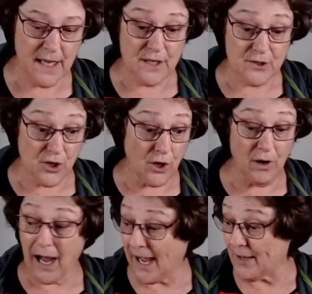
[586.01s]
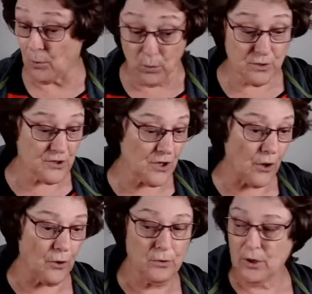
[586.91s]
So I
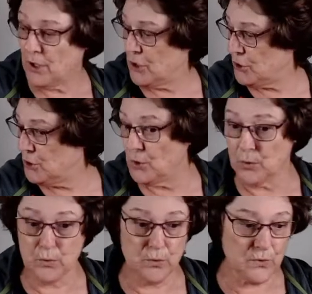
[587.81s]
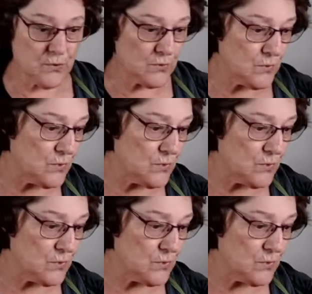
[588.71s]
also use,